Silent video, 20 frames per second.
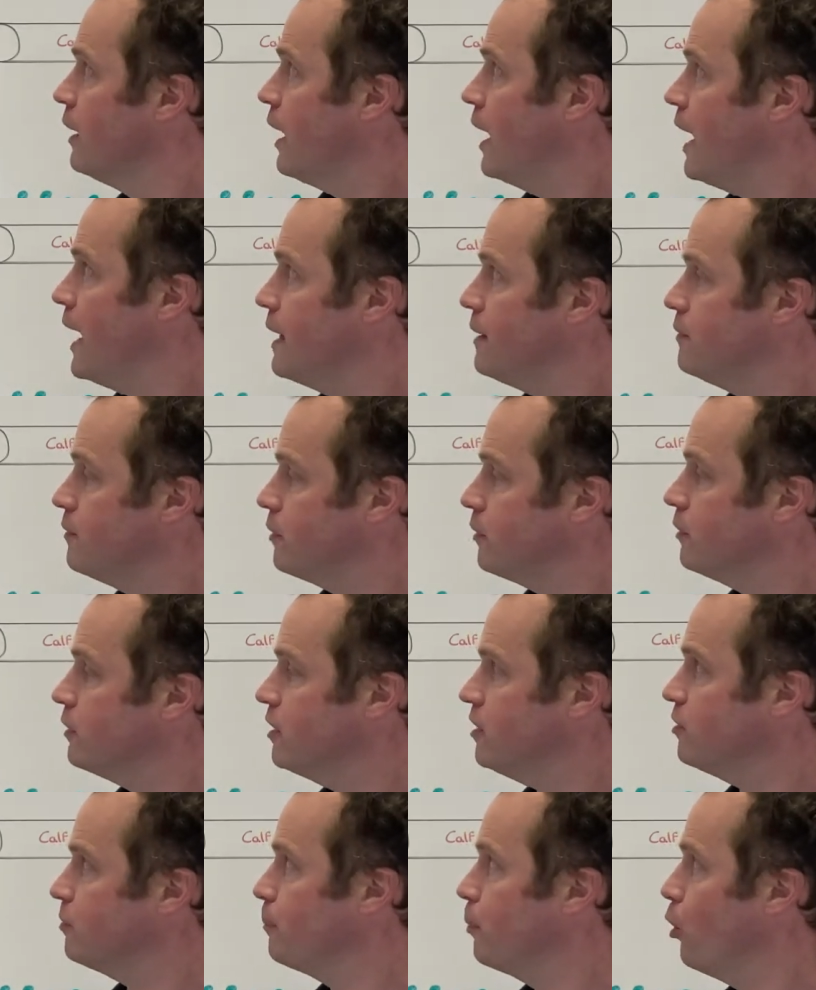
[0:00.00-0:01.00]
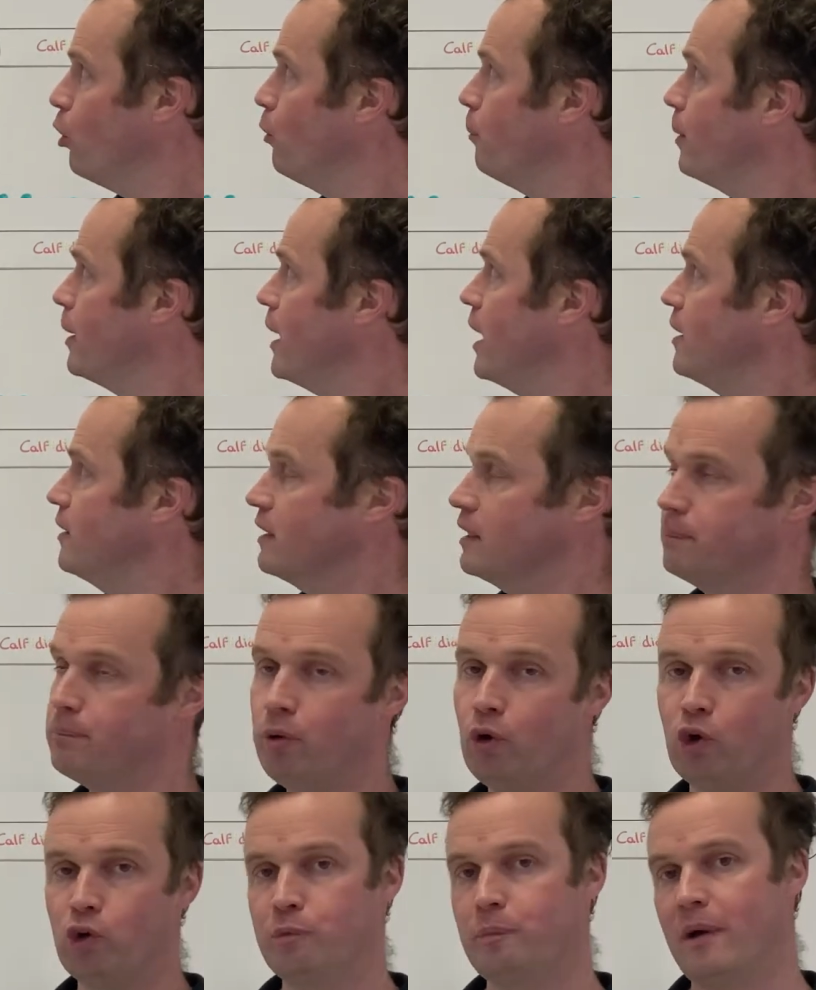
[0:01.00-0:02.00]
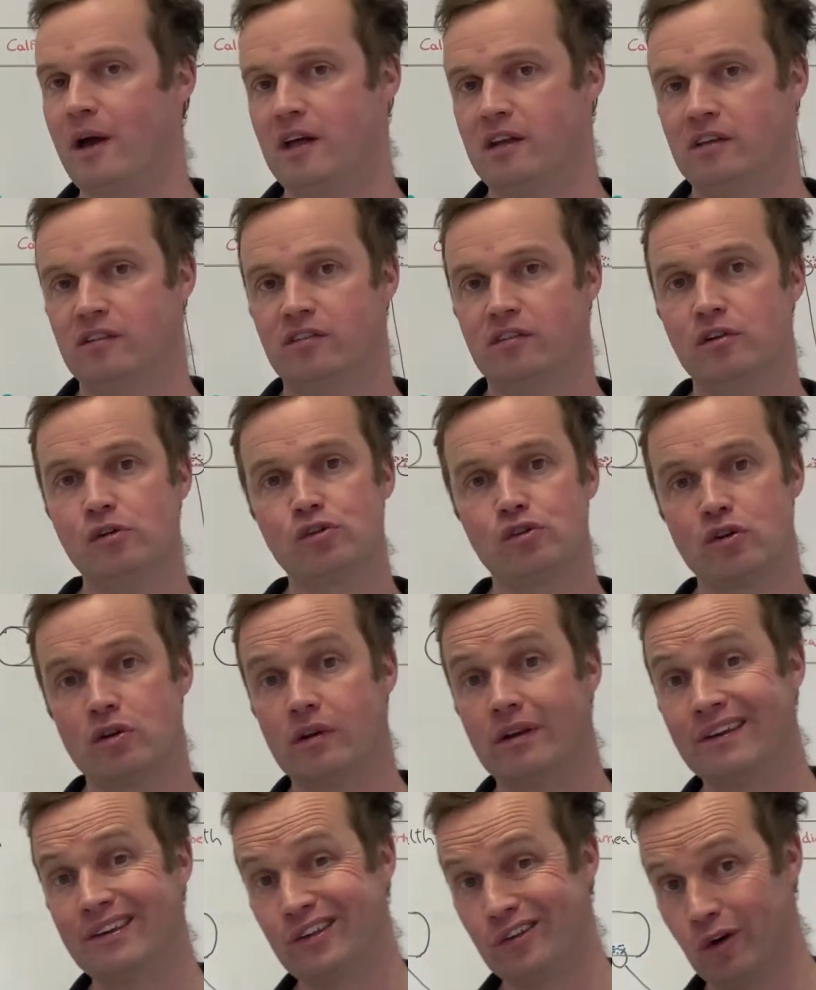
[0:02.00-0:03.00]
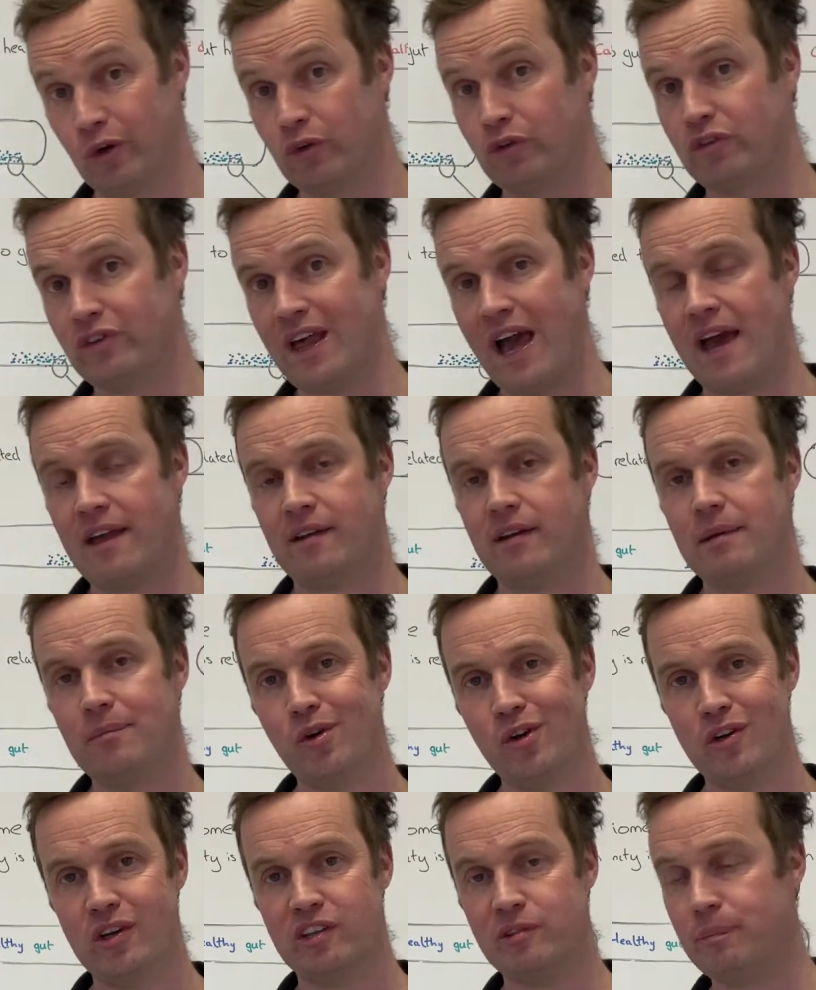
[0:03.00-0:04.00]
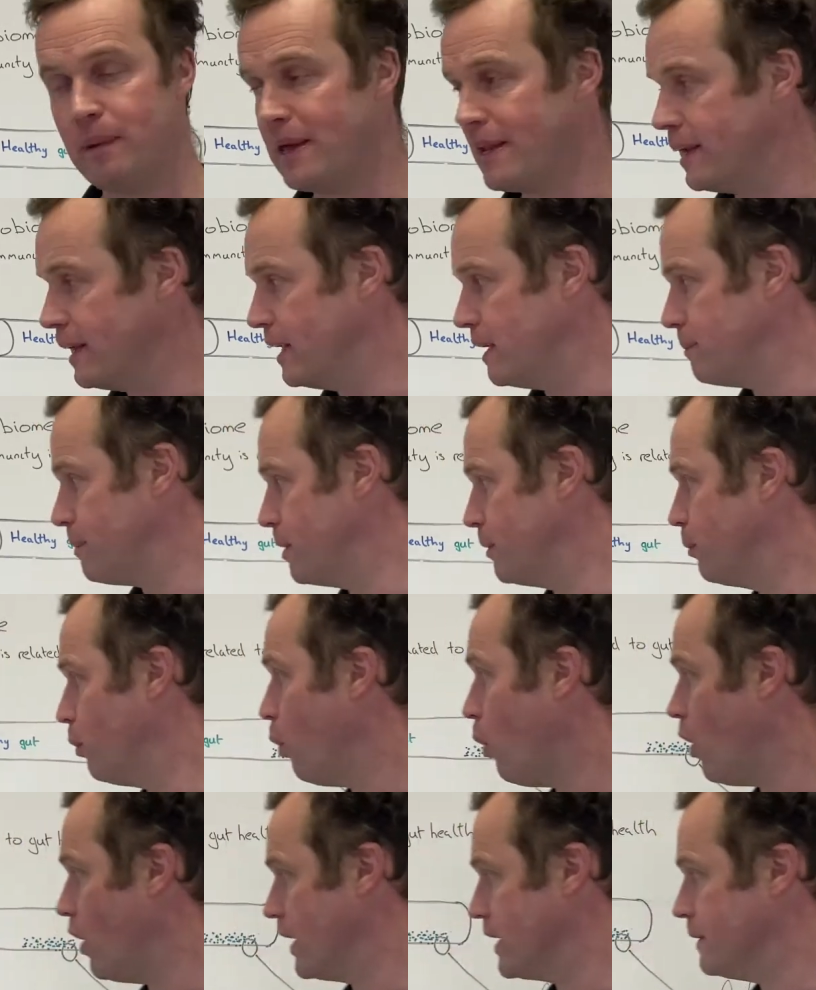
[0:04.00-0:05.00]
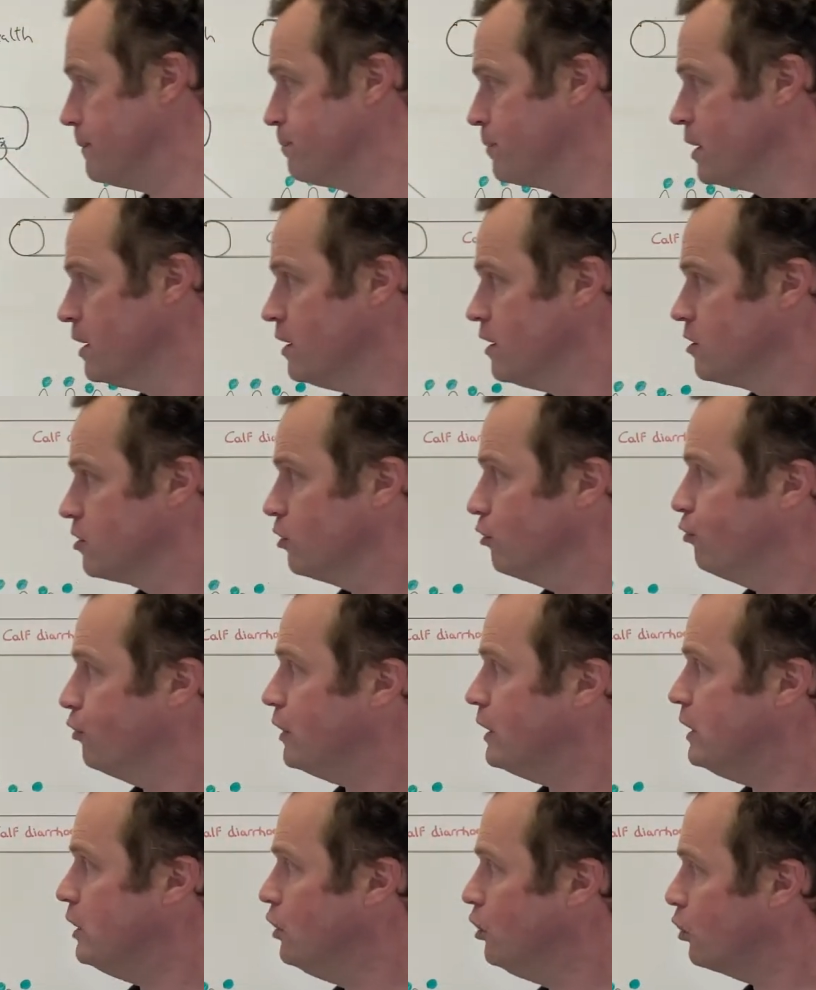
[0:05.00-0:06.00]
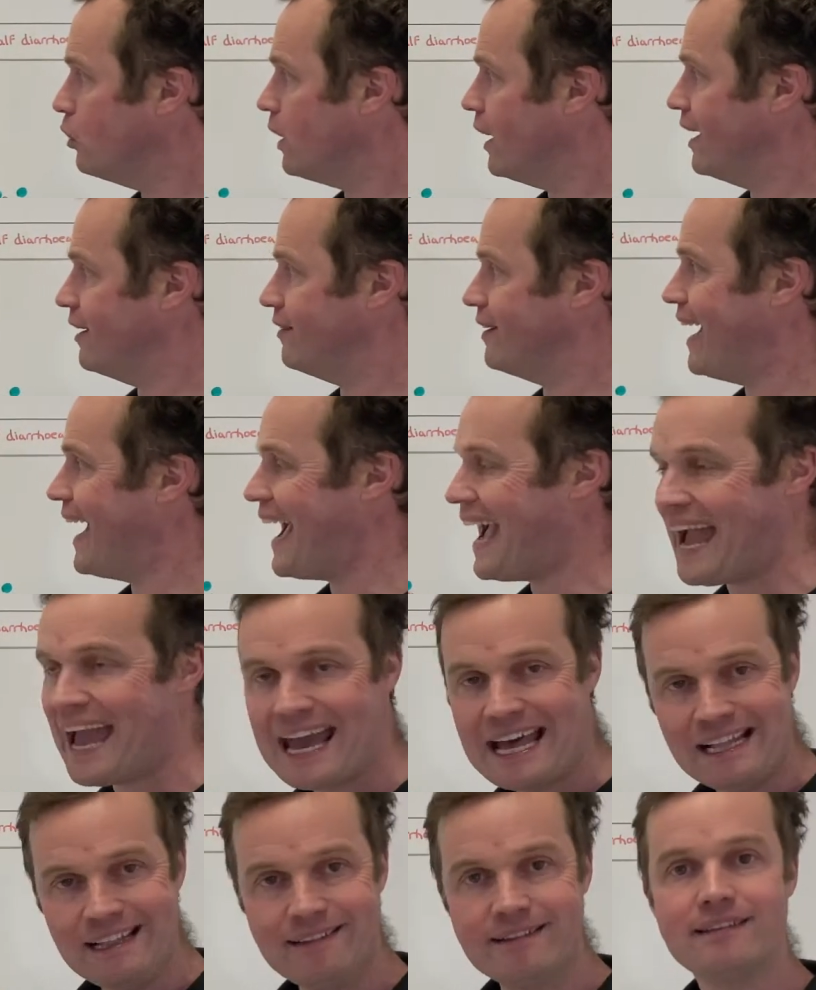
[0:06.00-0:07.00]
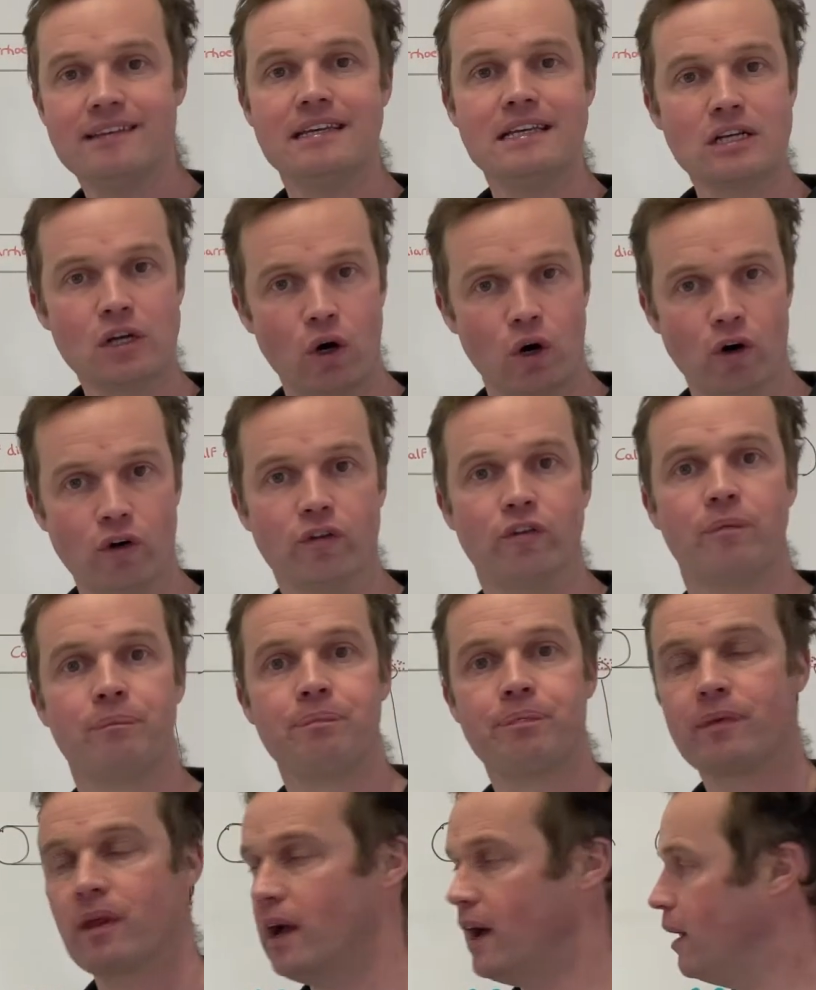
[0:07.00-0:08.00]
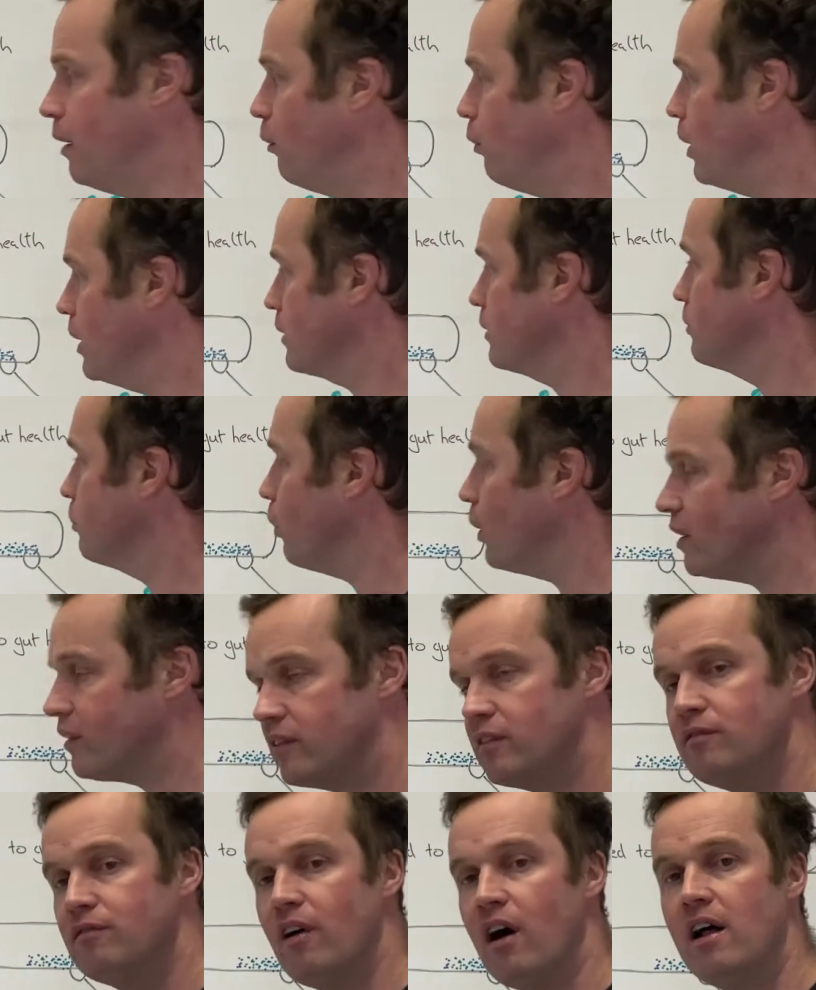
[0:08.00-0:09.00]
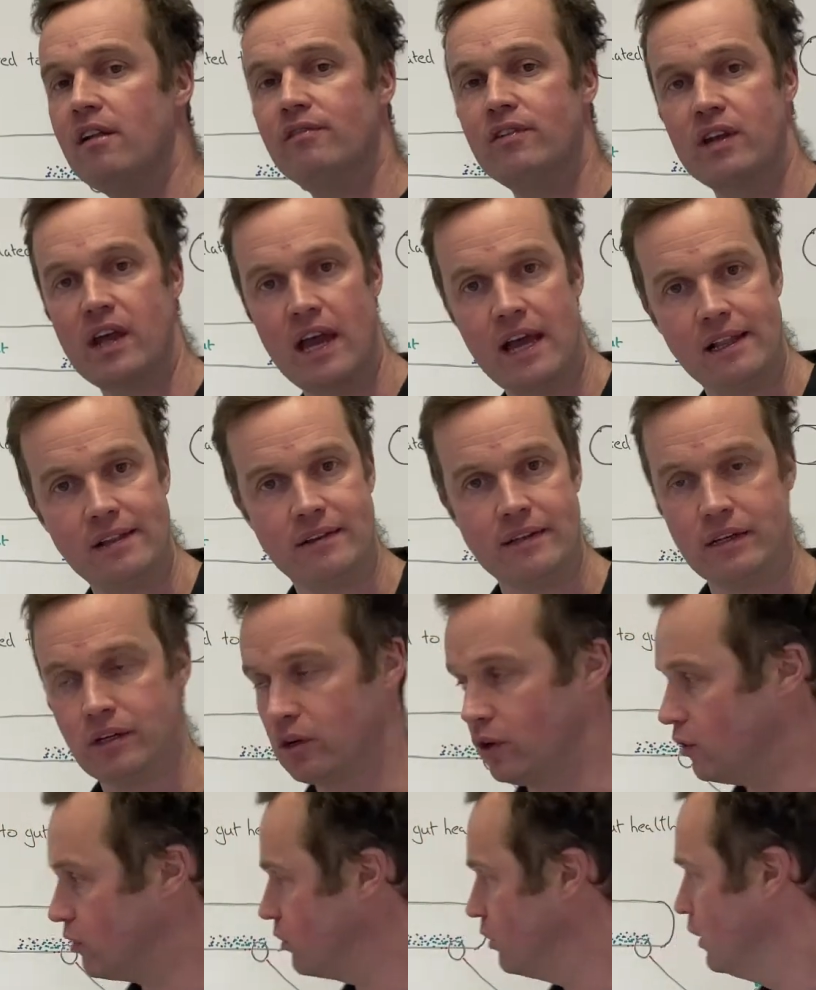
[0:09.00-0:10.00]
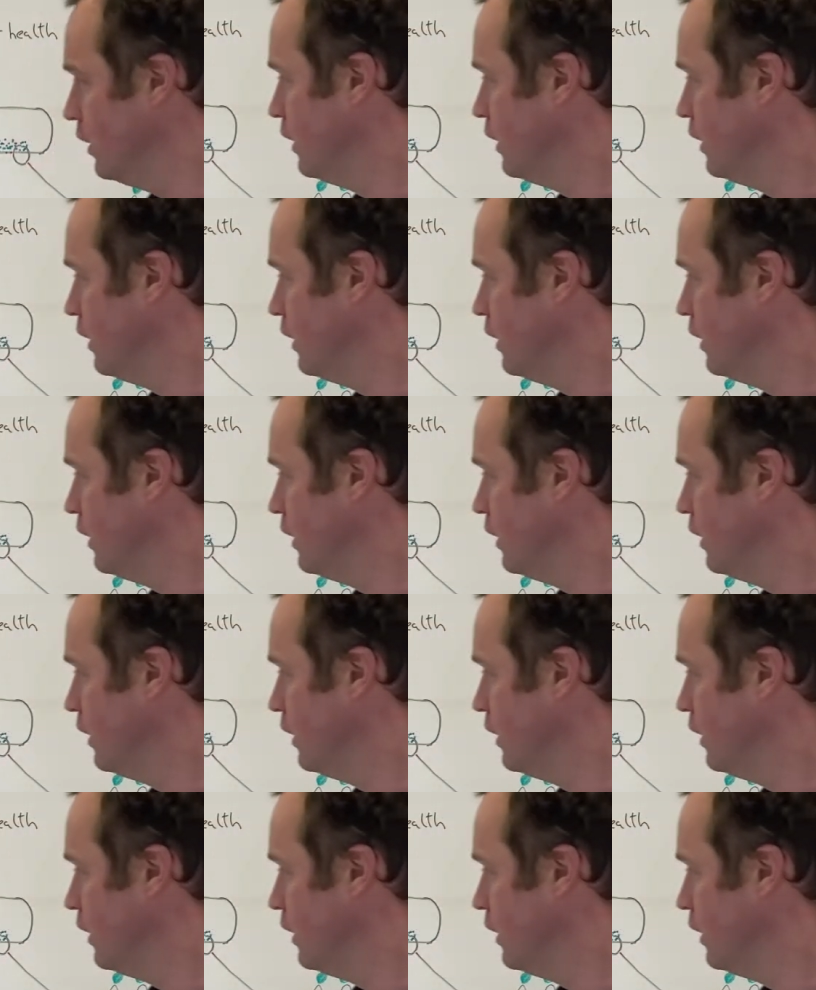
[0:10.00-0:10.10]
And this probiotic and postbiotic solution does that. And I'm going to explain a little bit why. So if we look at a healthy gut, uh, what, what's involved in a healthy gut?